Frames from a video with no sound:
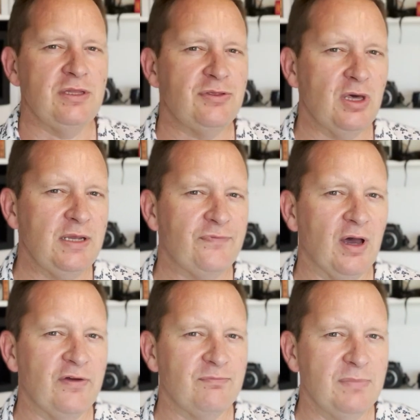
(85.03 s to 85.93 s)

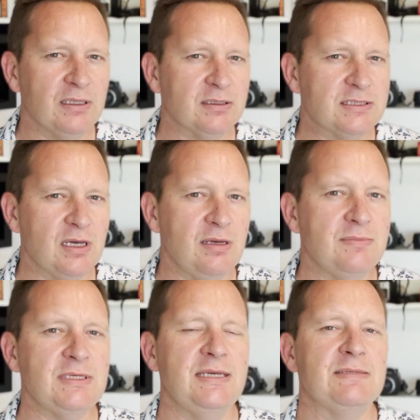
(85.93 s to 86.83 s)
35mm
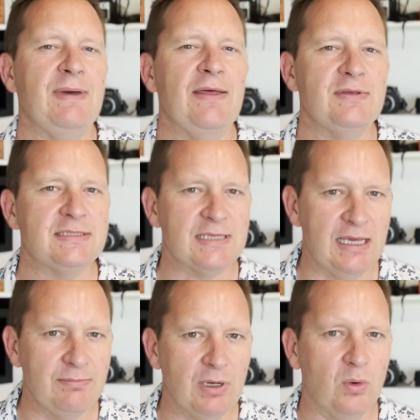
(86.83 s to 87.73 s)
terms is about the
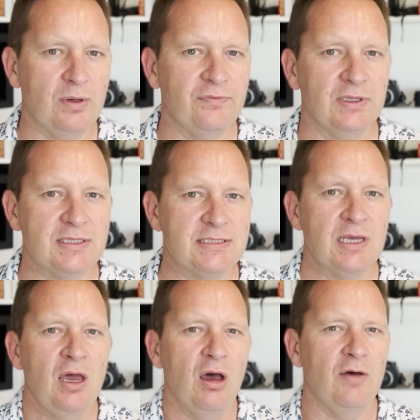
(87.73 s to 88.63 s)
same equivalence
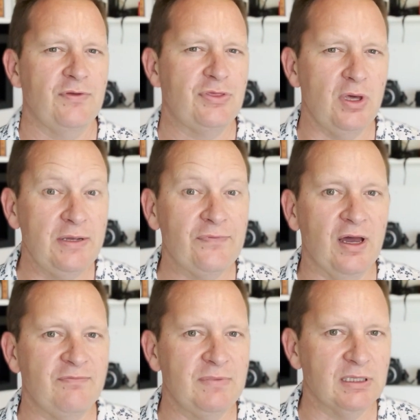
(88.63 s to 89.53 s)
of a
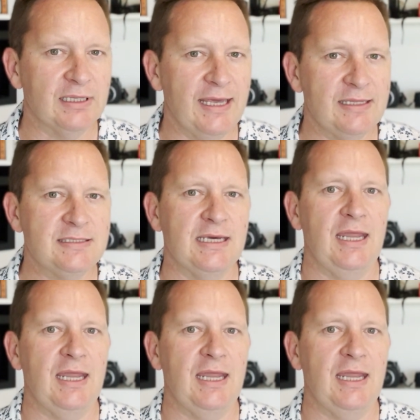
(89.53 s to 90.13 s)
35mm lens at